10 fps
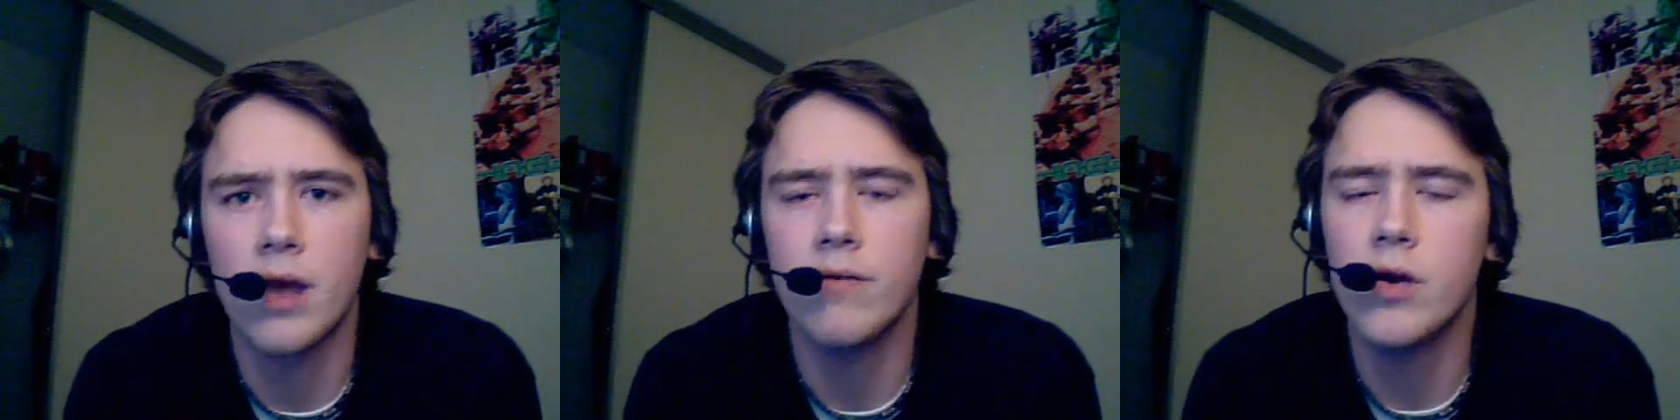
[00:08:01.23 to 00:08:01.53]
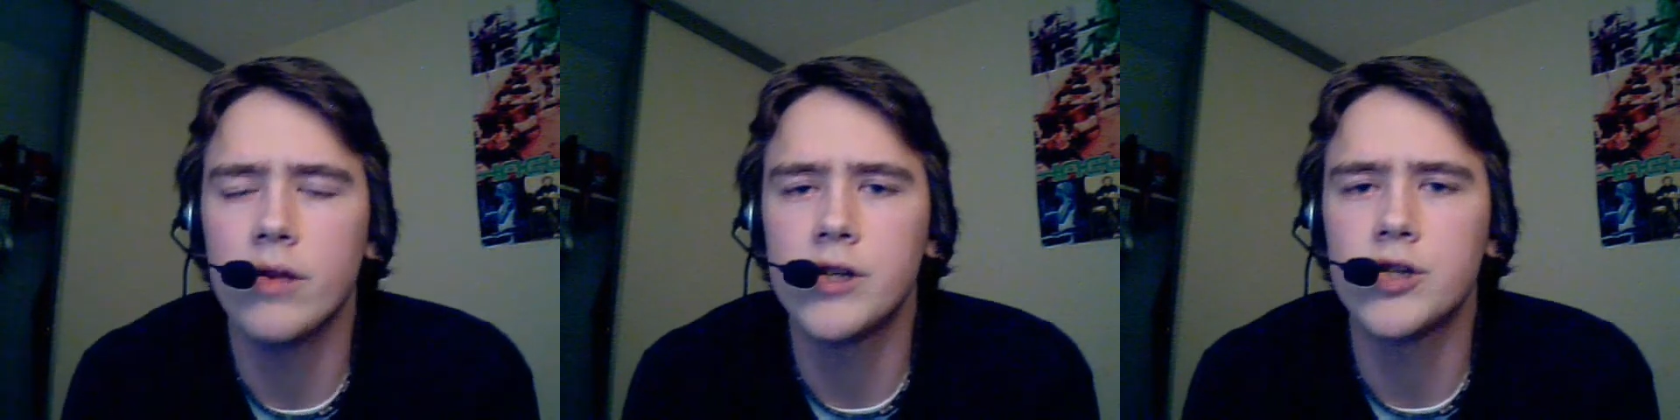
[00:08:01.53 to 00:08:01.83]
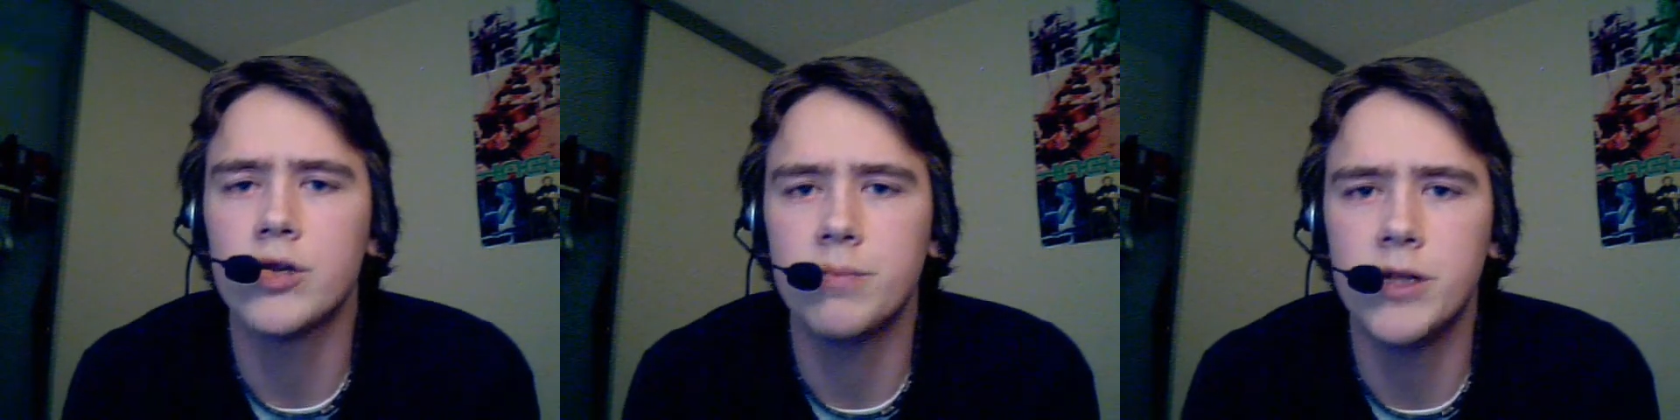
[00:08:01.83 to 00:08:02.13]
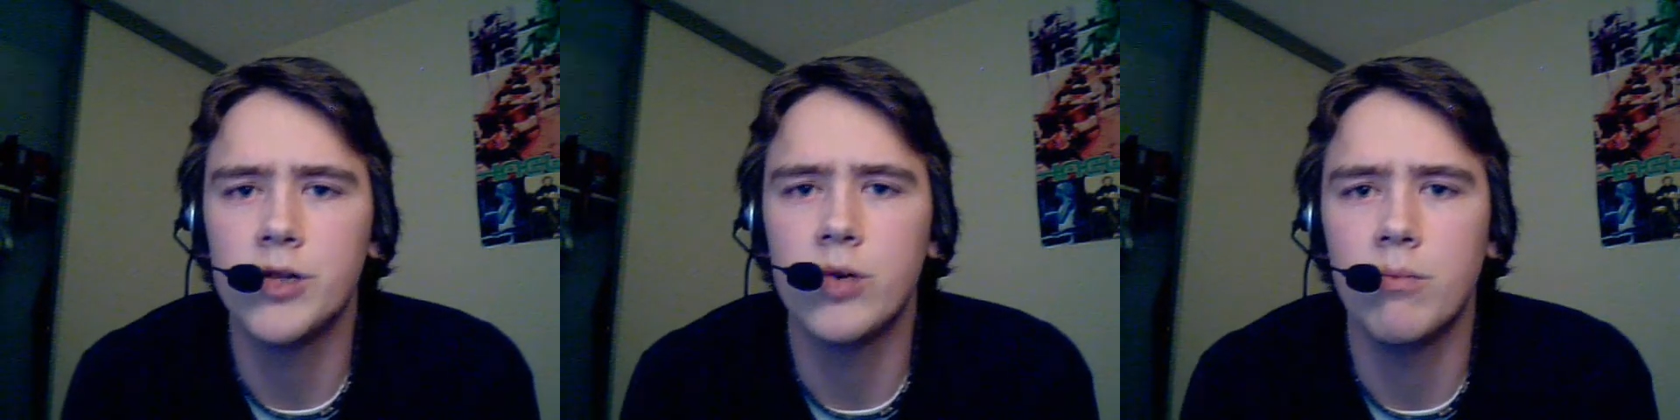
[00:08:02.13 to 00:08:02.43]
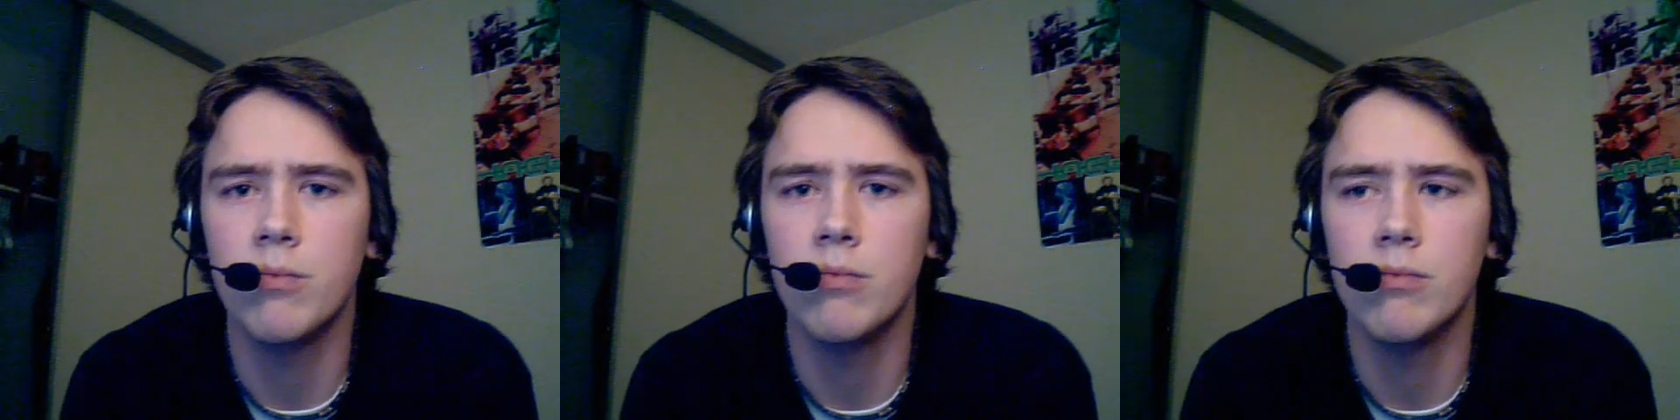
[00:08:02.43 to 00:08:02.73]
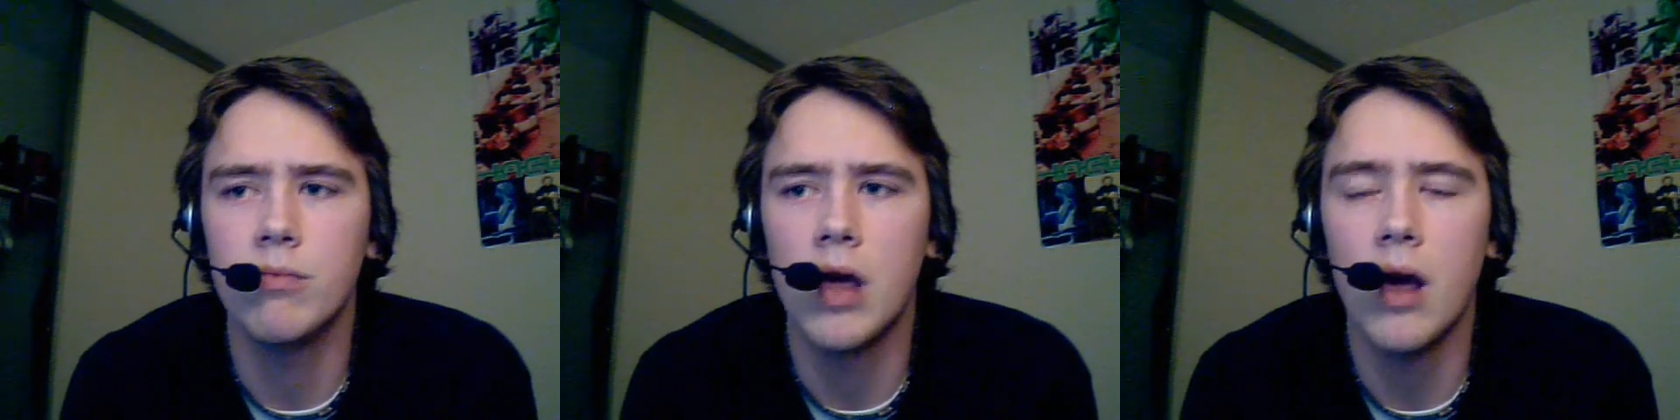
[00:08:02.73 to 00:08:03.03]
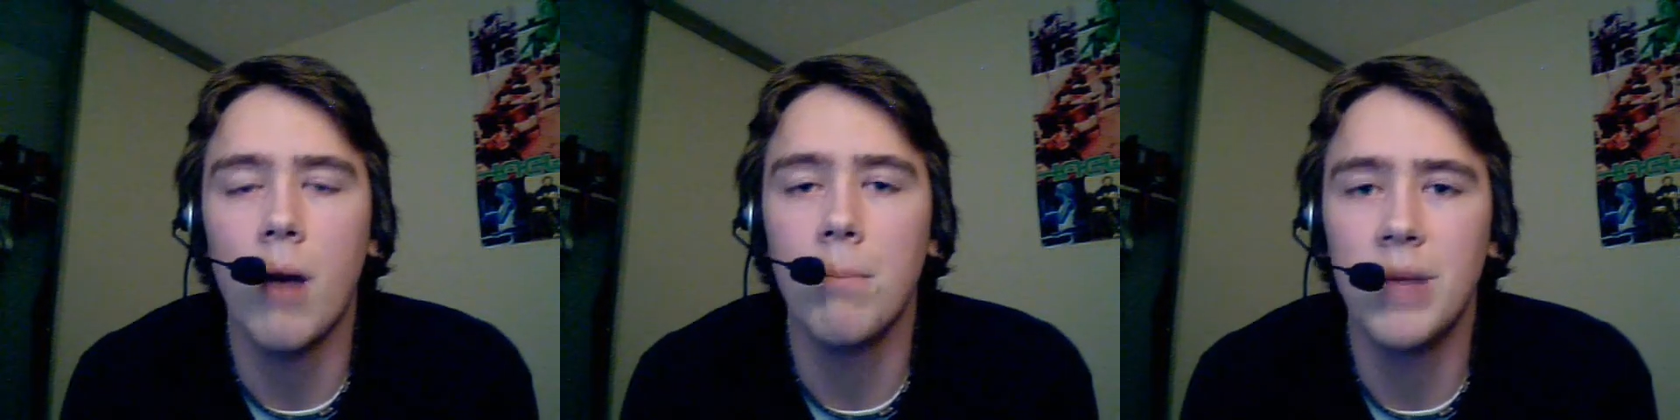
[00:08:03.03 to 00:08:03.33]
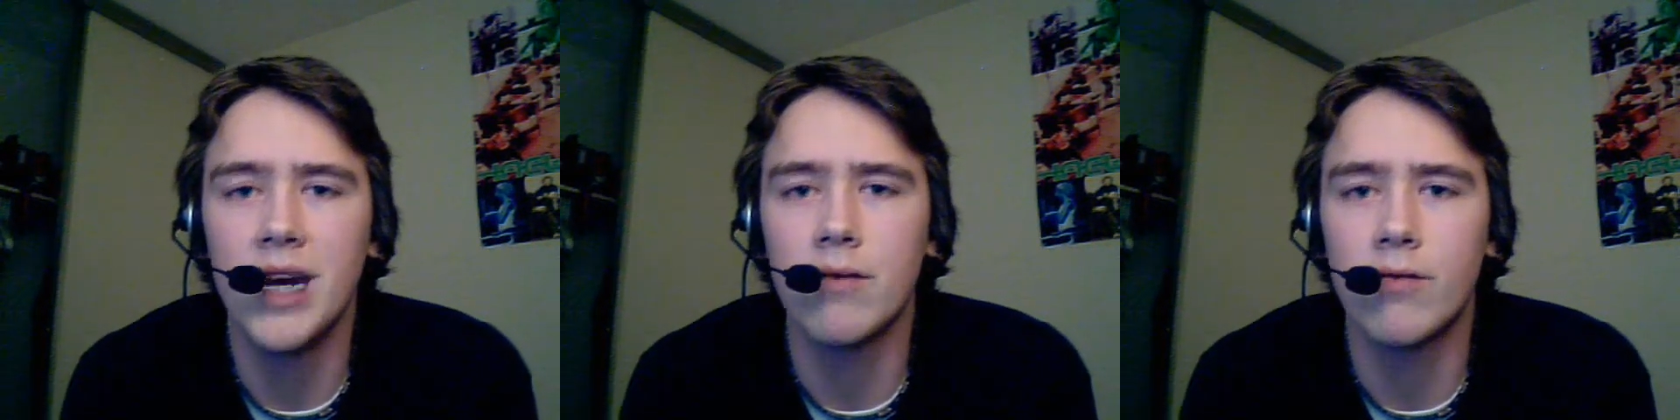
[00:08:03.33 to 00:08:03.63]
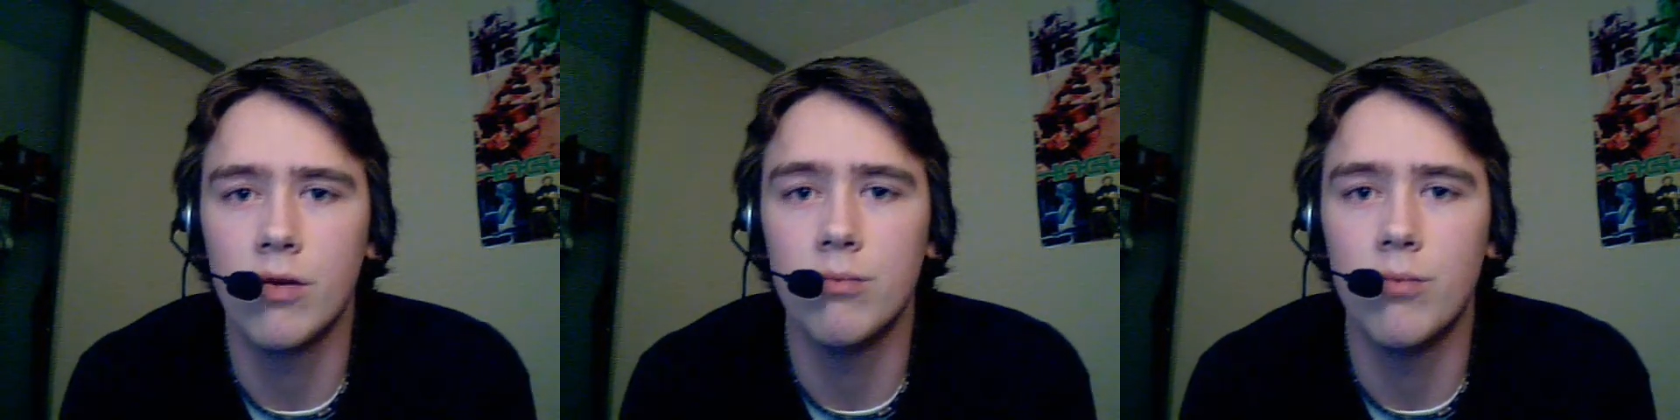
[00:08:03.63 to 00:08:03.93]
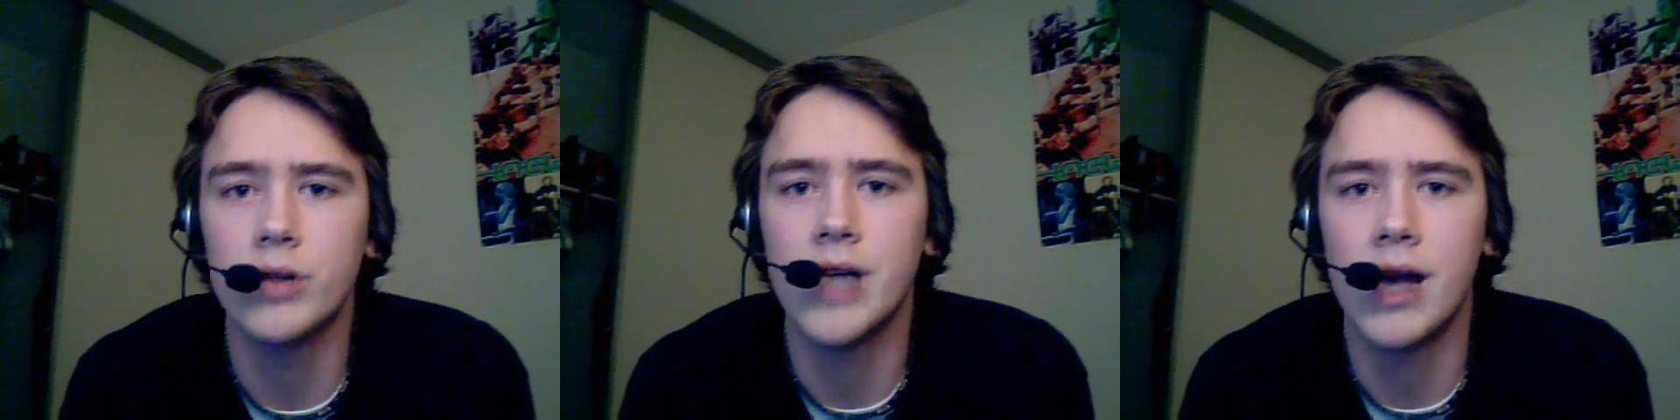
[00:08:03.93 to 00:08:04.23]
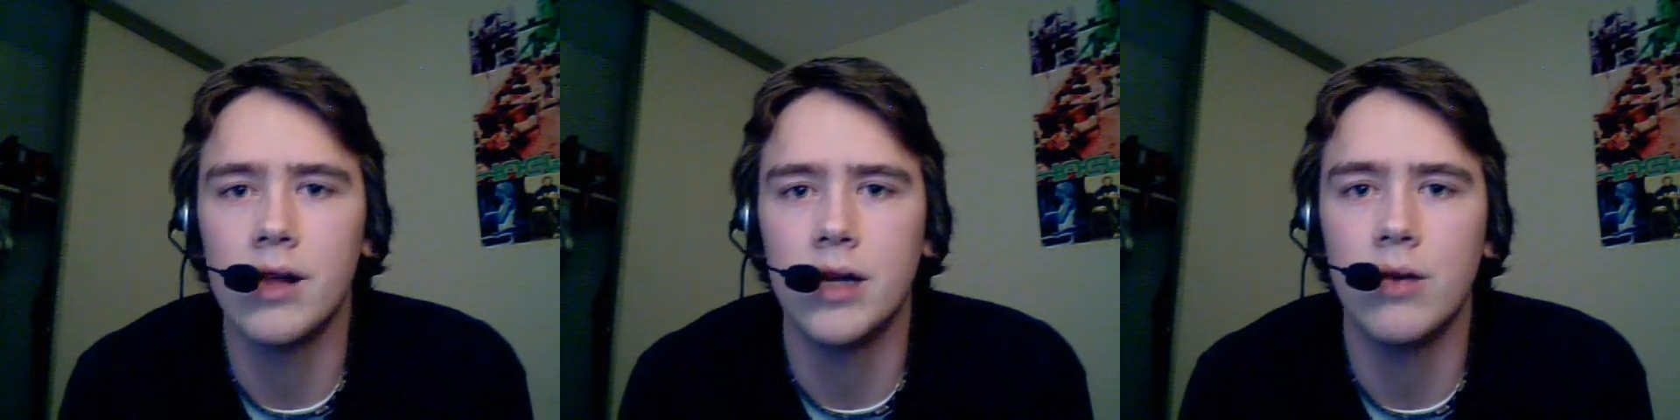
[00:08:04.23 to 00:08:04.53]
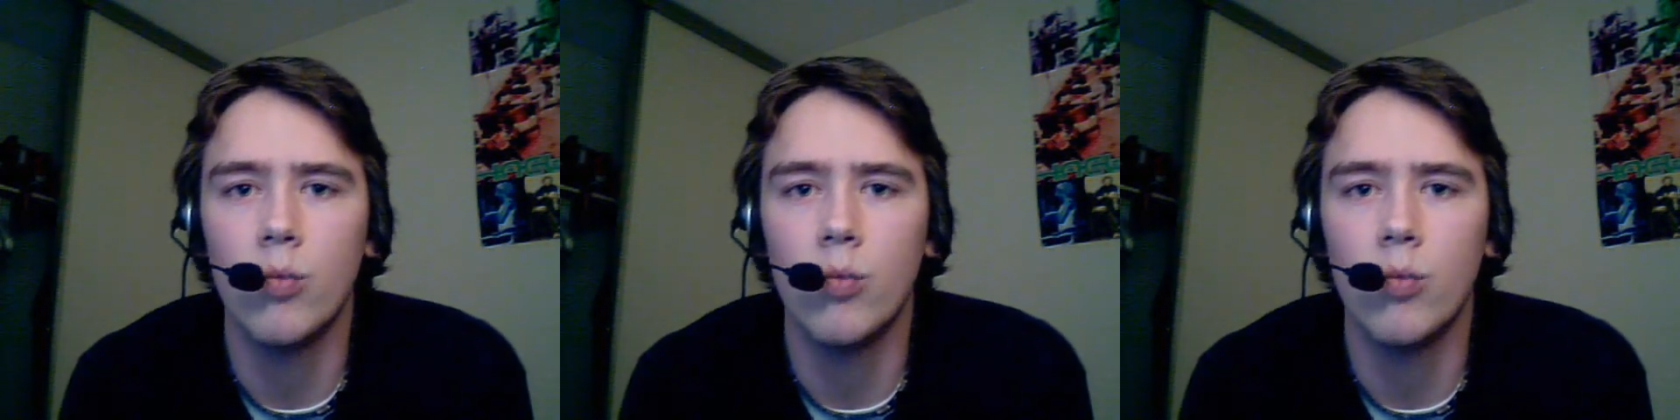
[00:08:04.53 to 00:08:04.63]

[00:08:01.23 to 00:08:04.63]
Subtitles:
If you had the choice between a meaningful mortality,